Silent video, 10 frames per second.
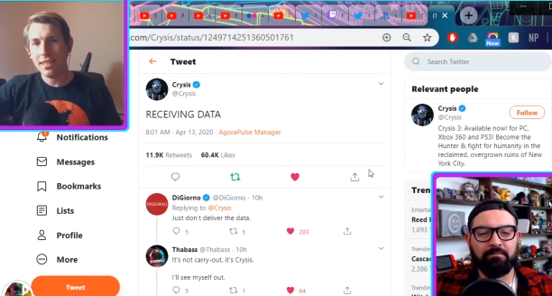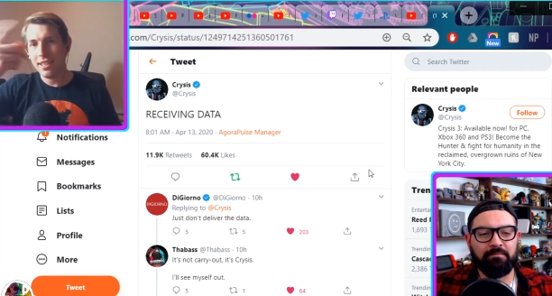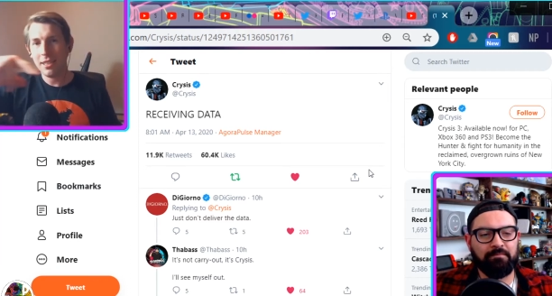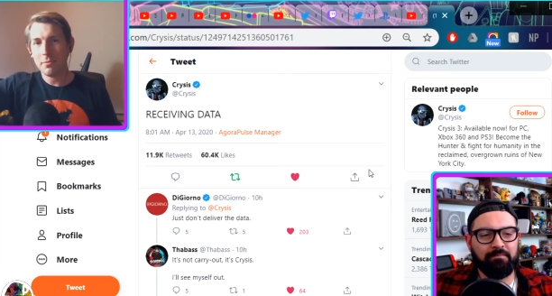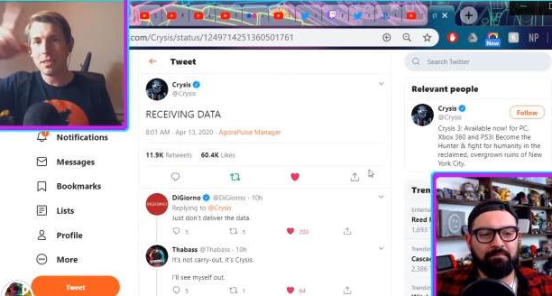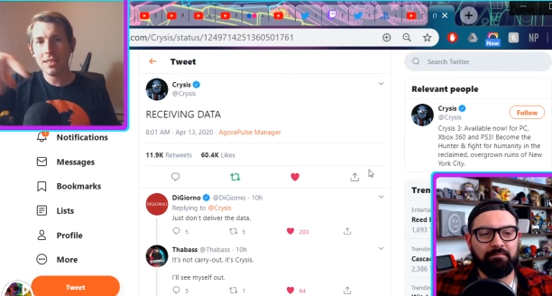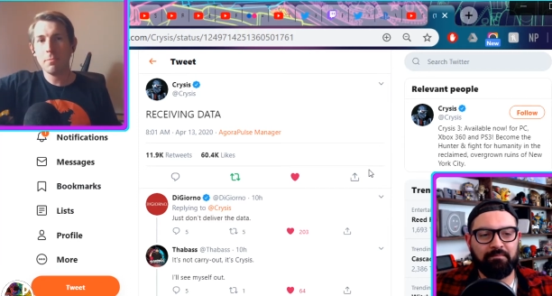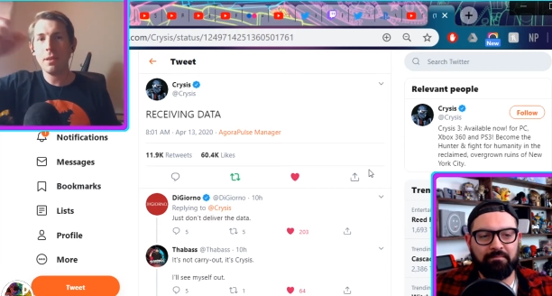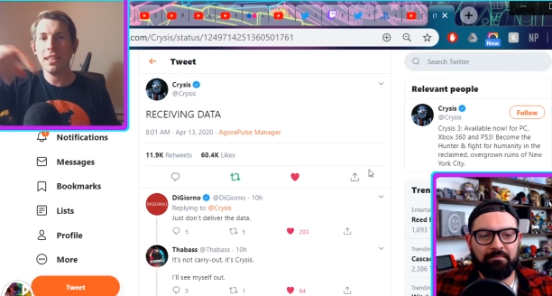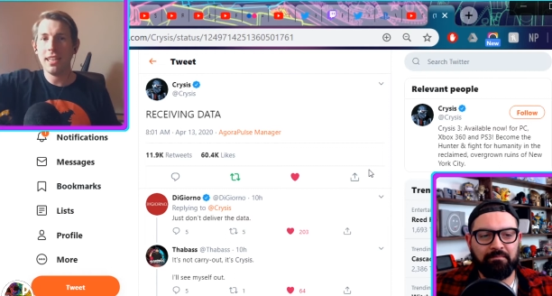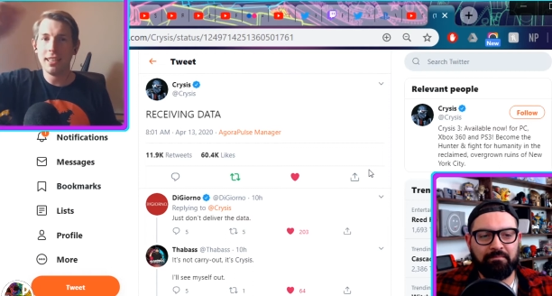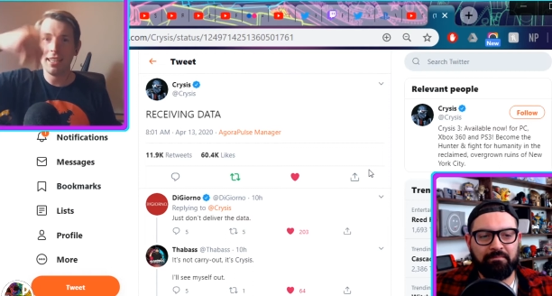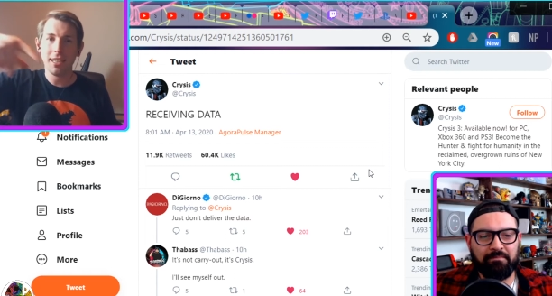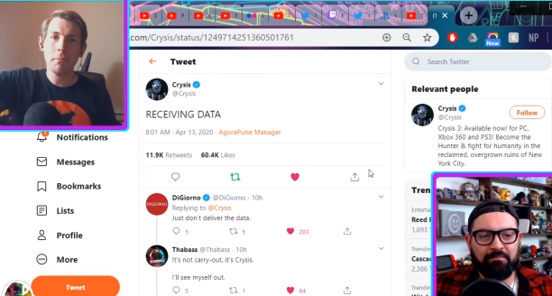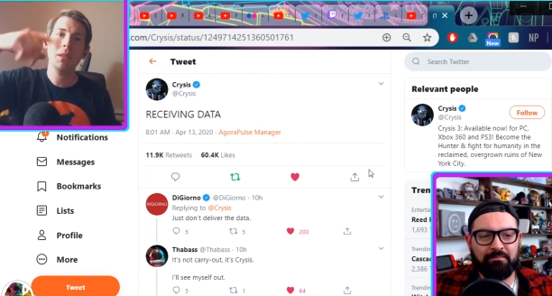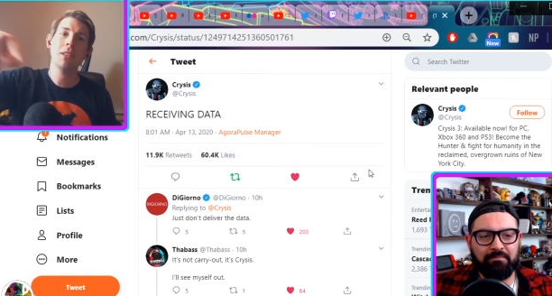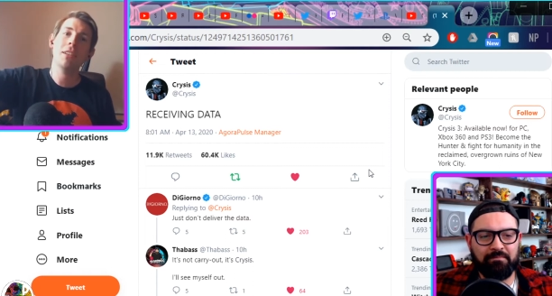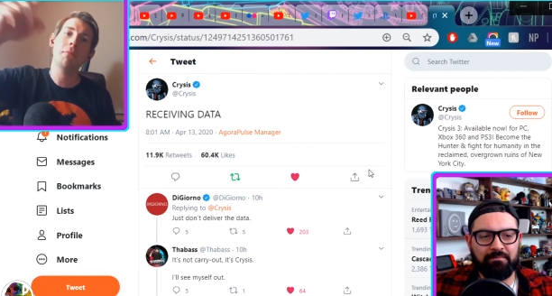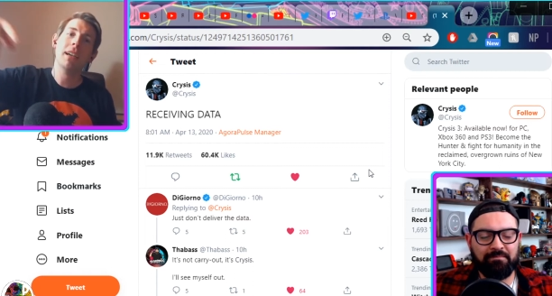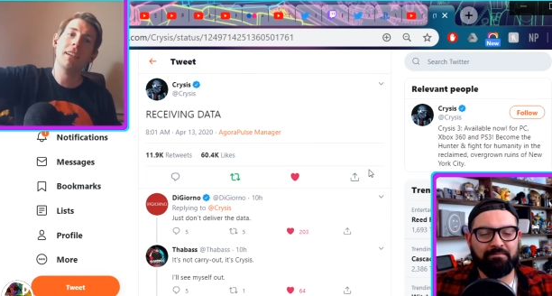Speaker 1: and I'm spinning like
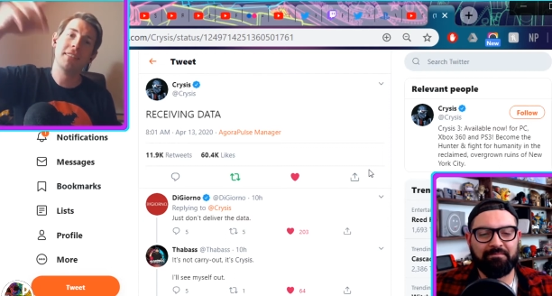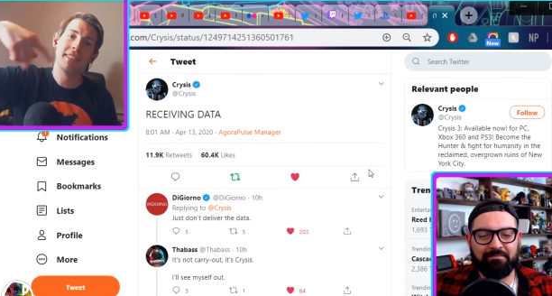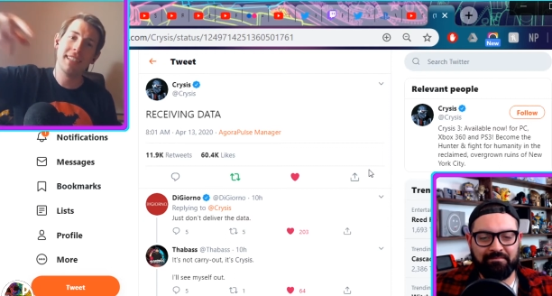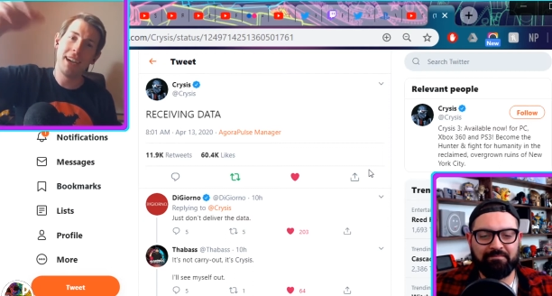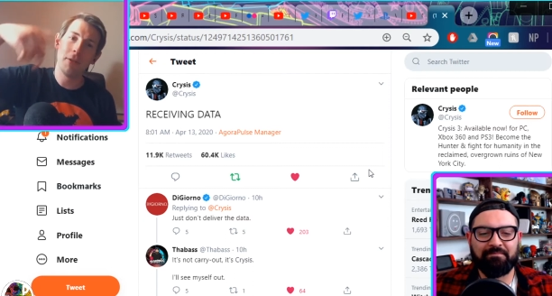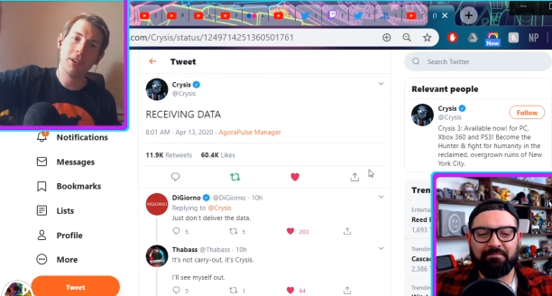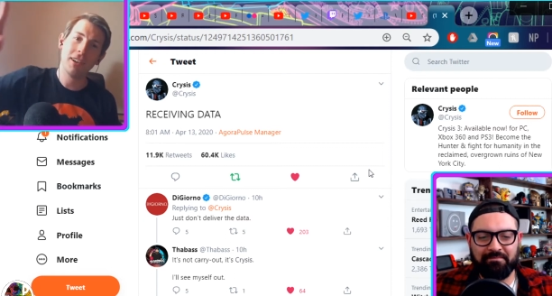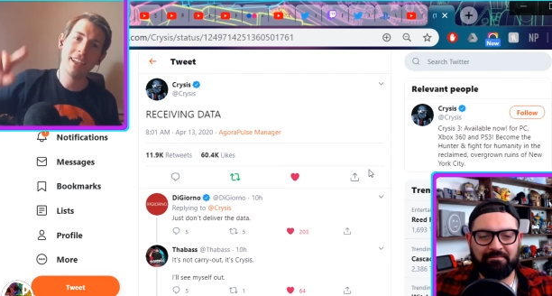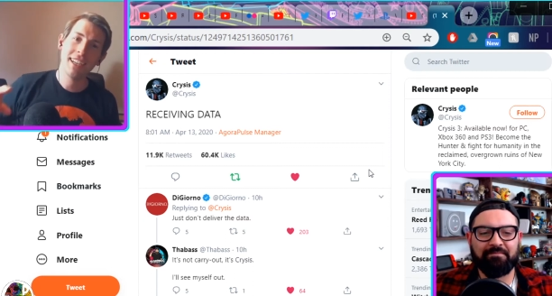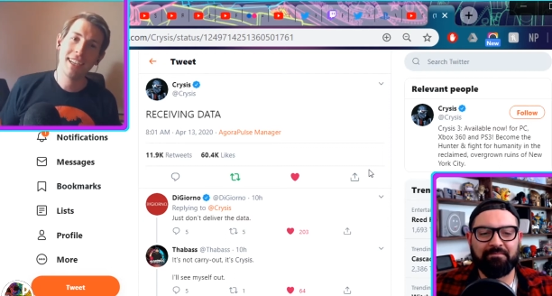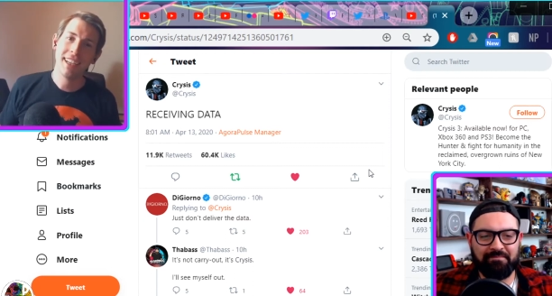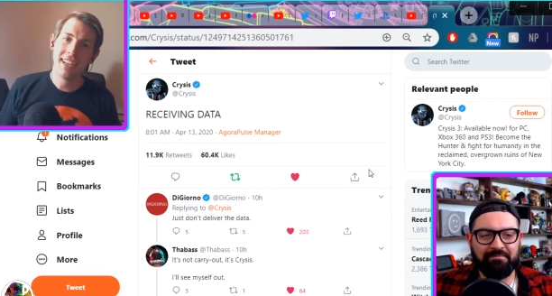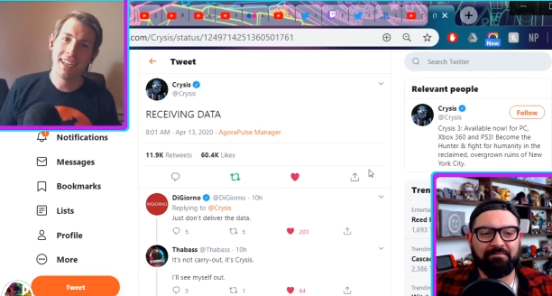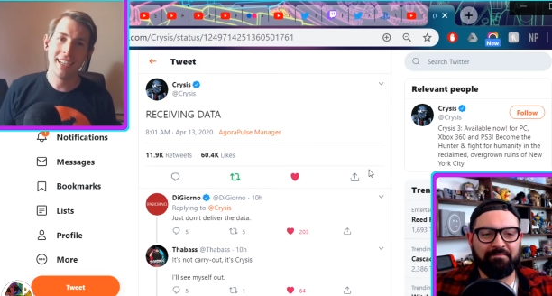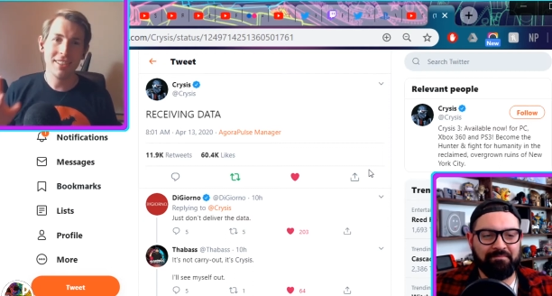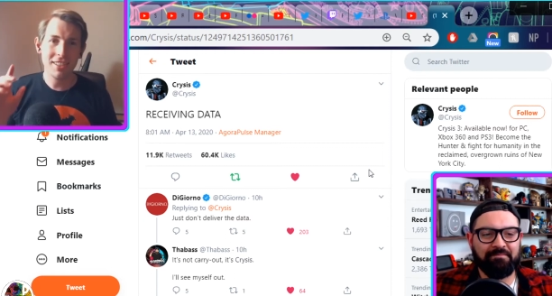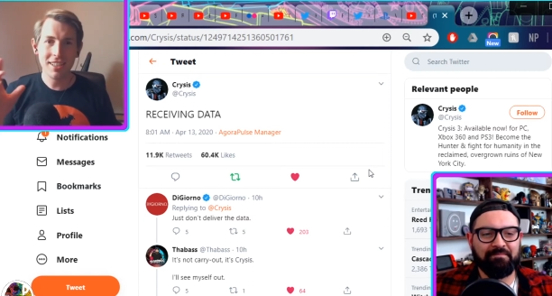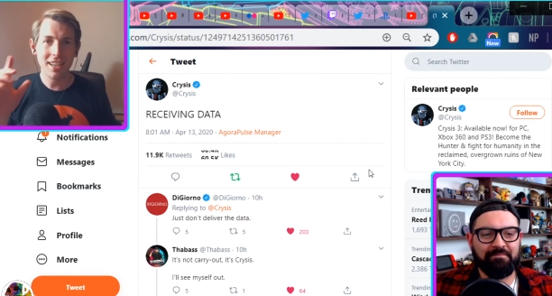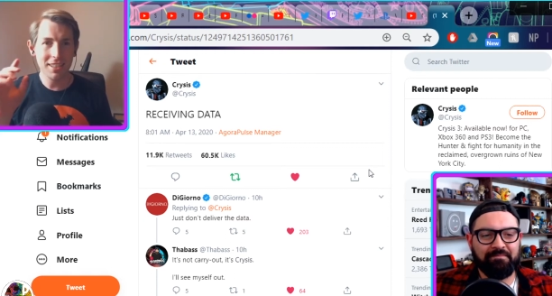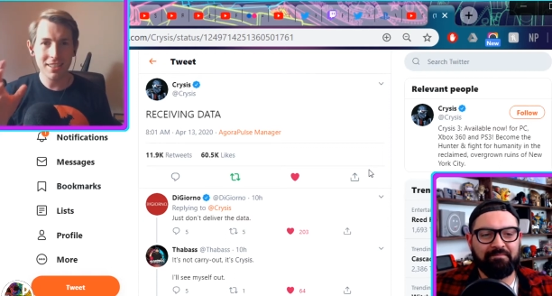1,000,000 miles an hour, and I
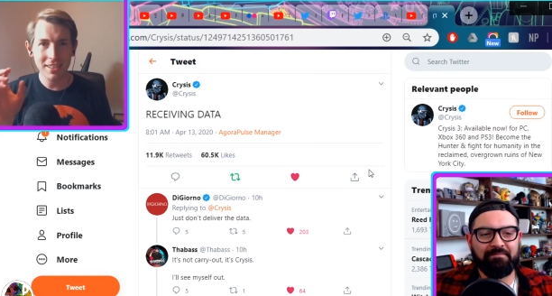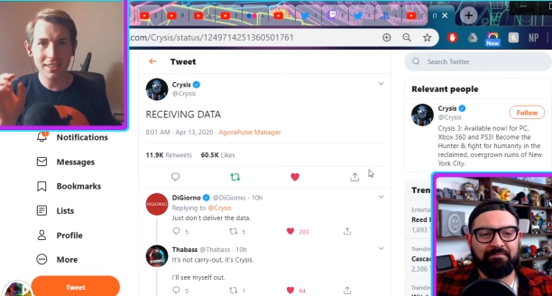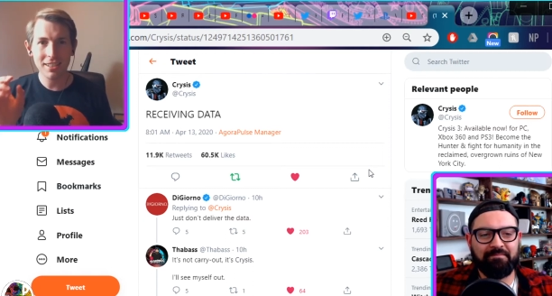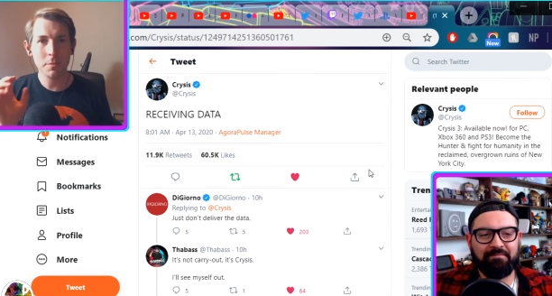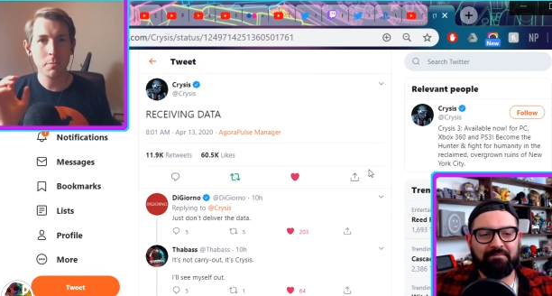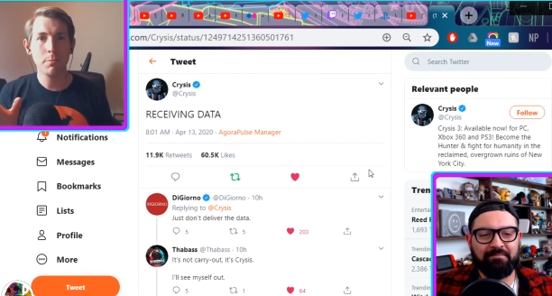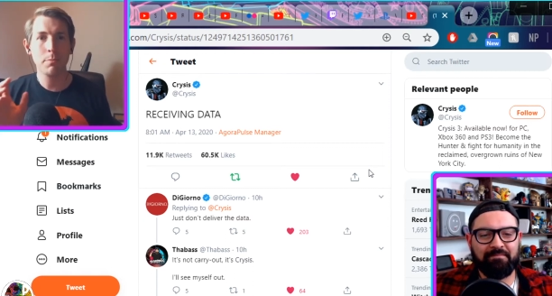just had this